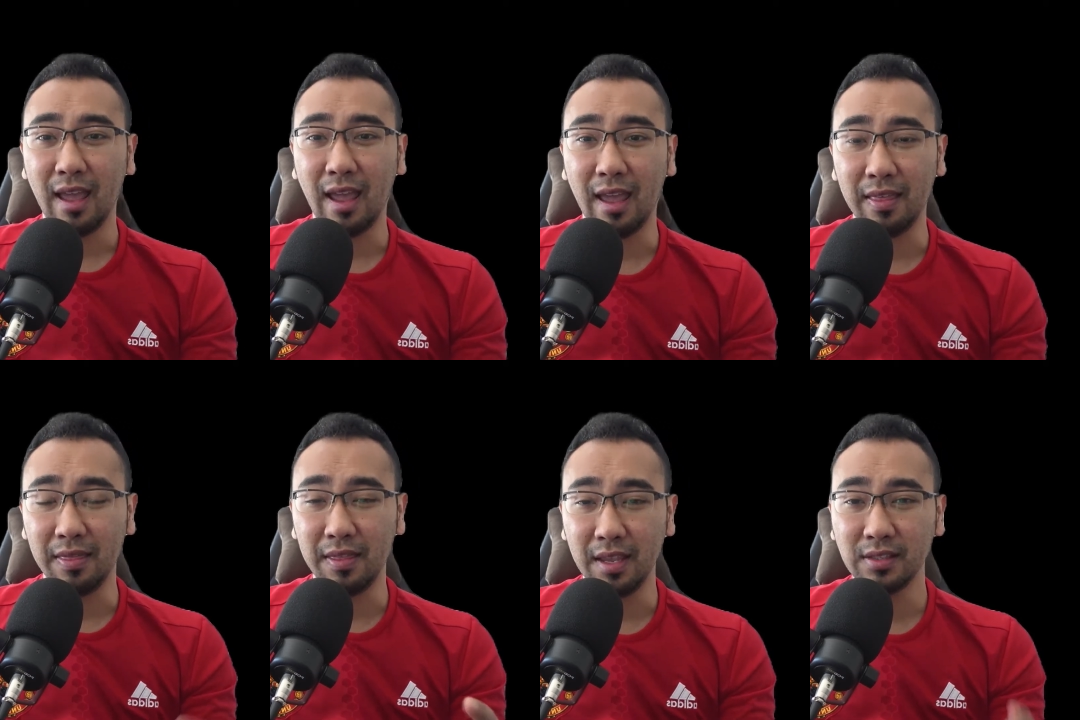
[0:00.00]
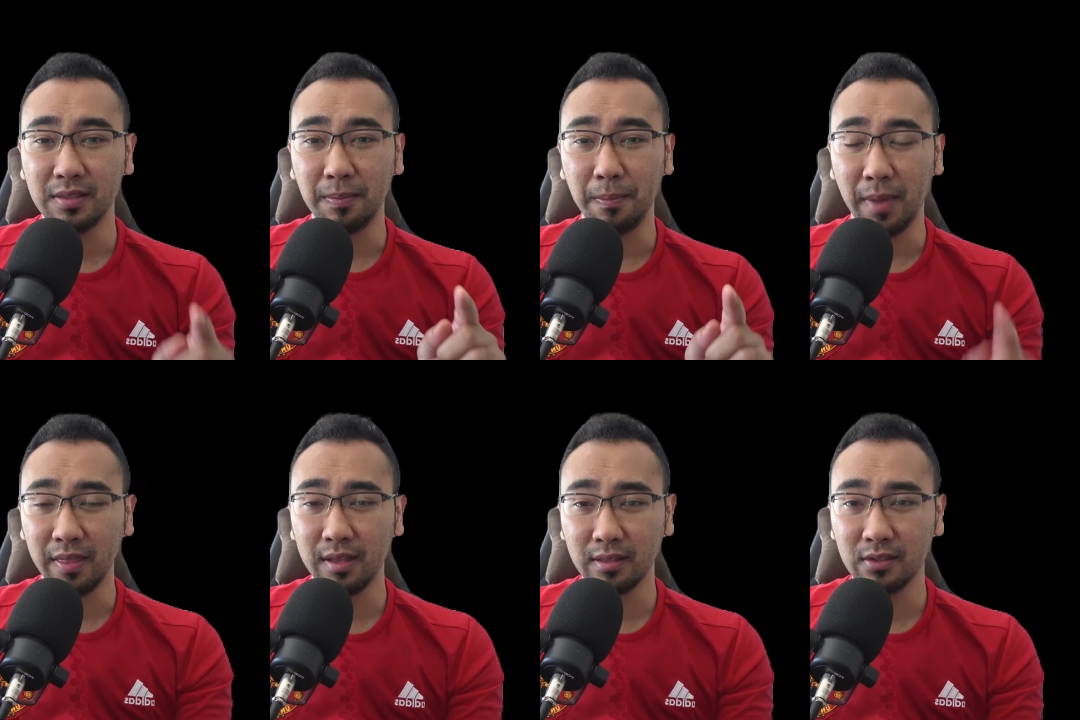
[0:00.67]
And these
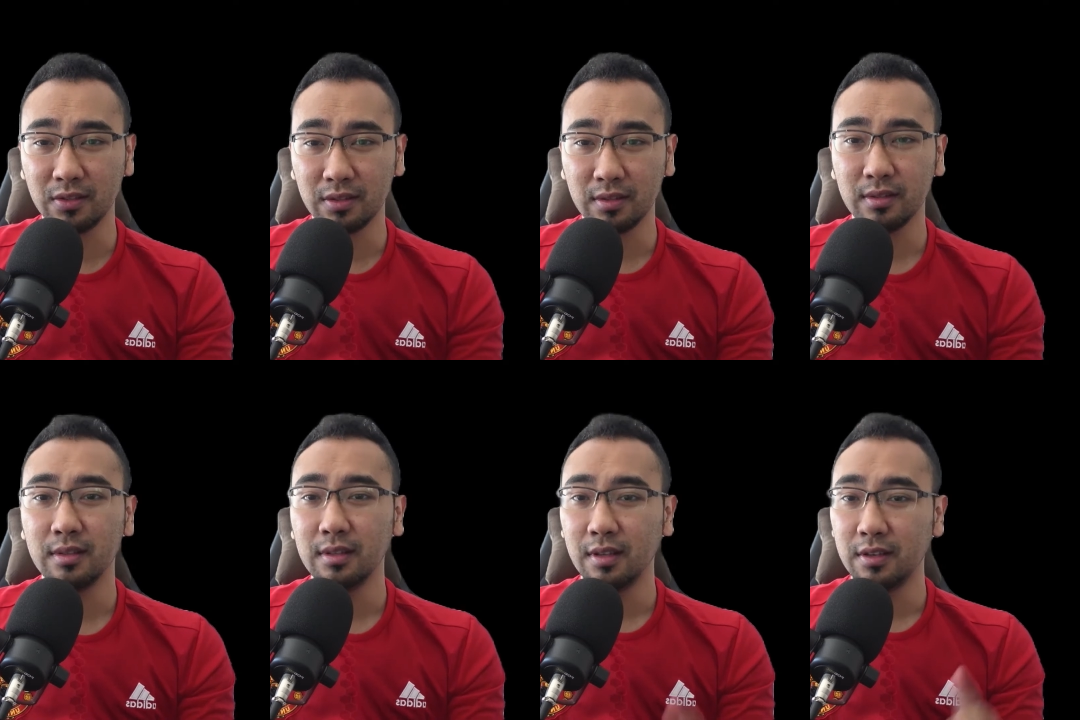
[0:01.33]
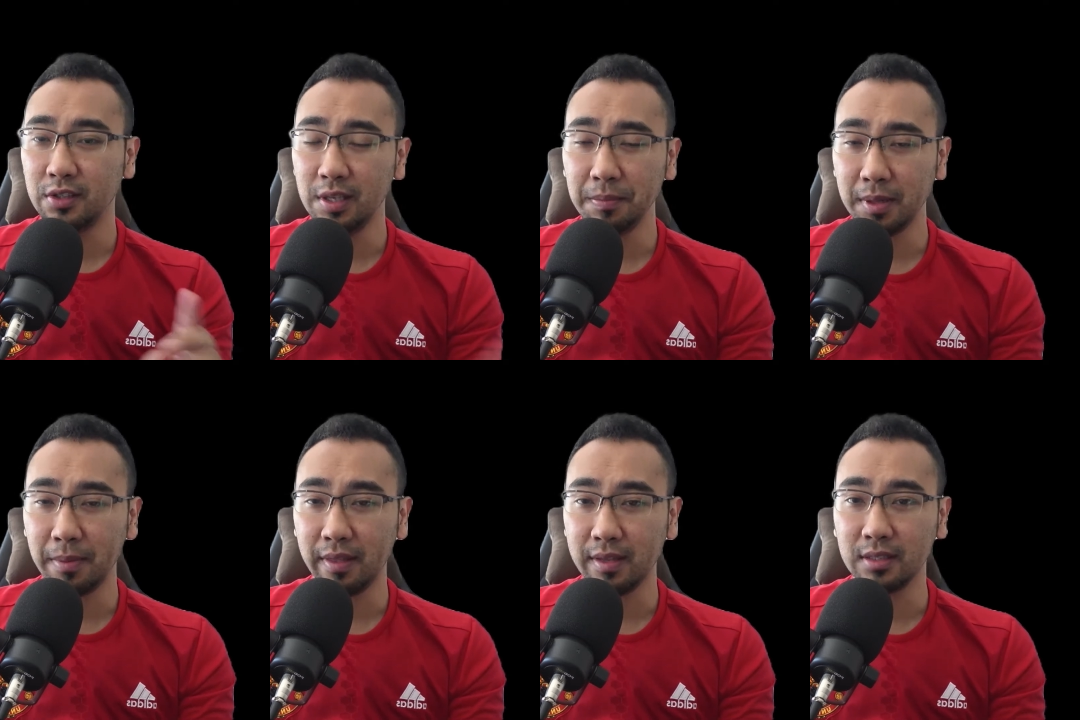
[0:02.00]
methods,
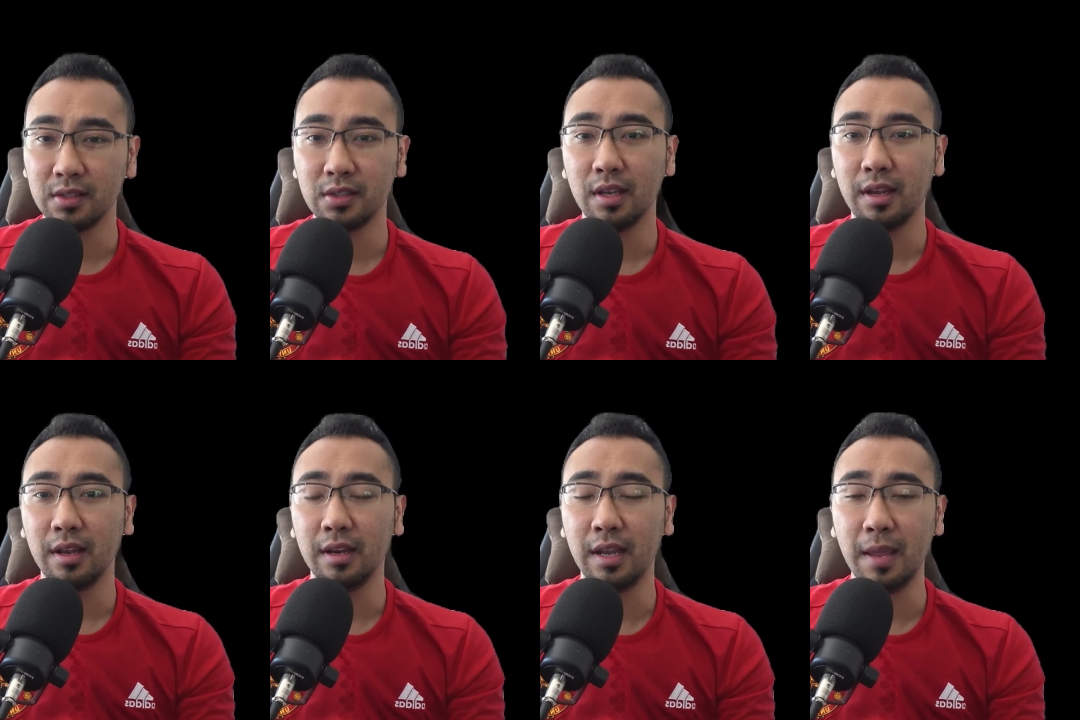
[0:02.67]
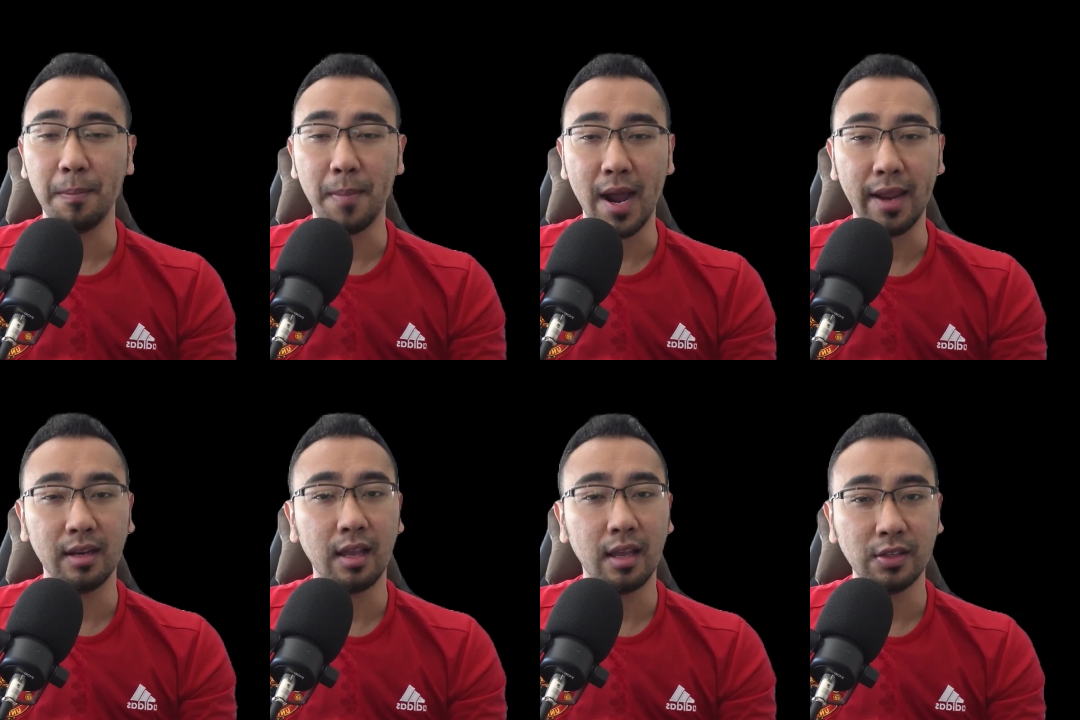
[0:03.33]
simple methods, they
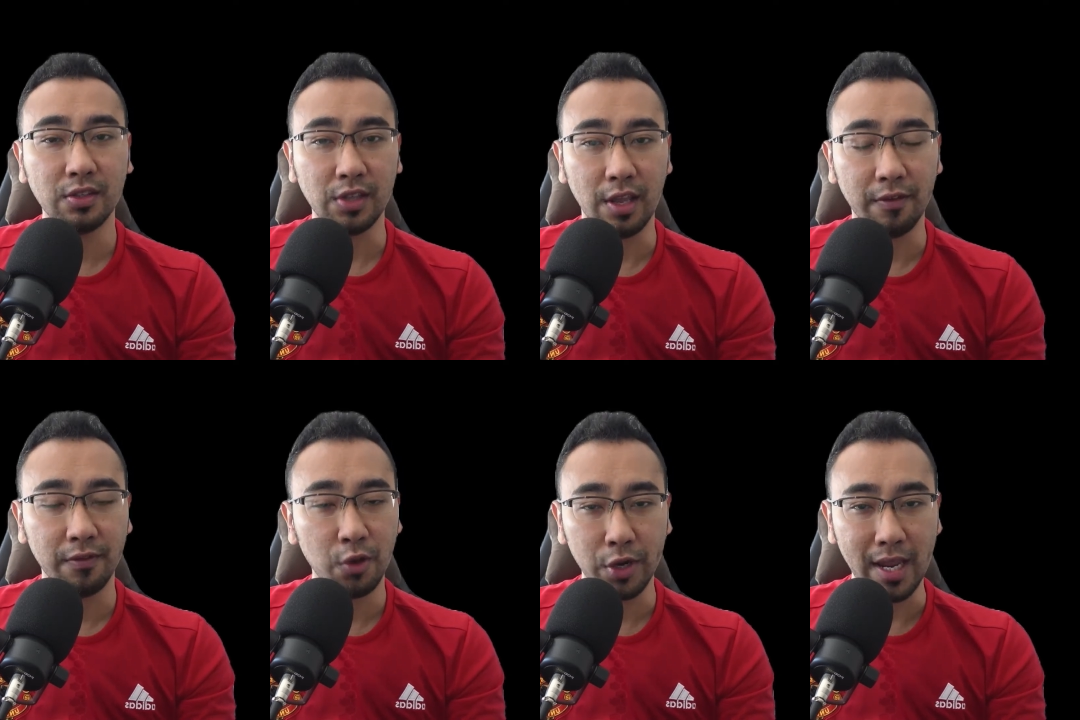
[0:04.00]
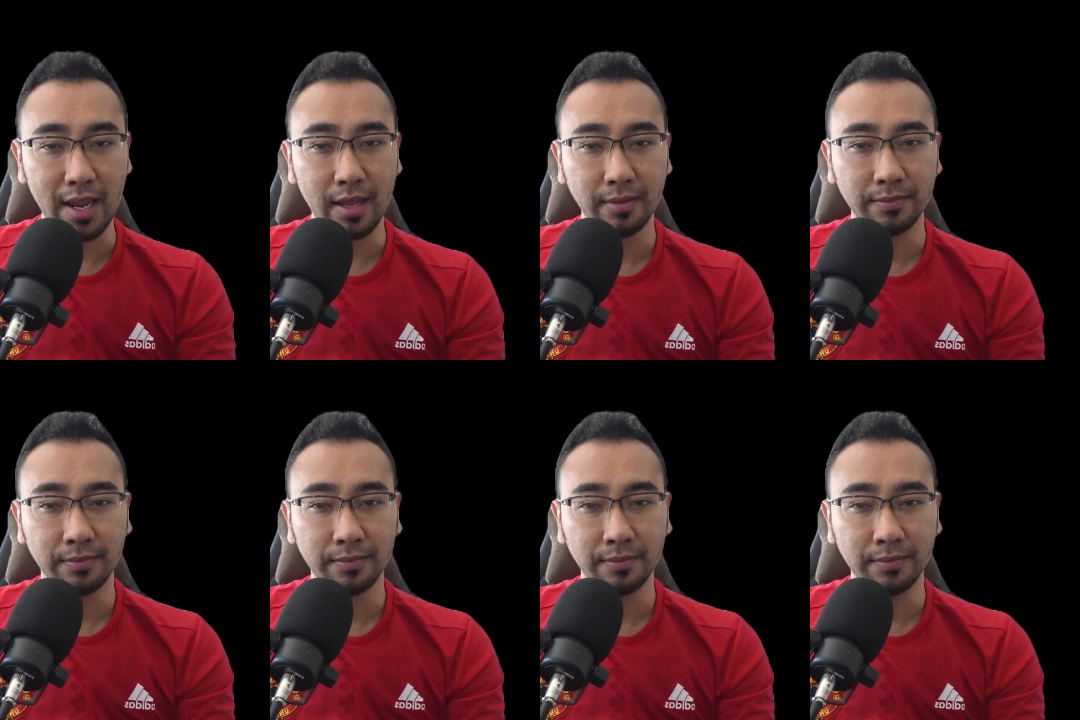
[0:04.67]
might save your day.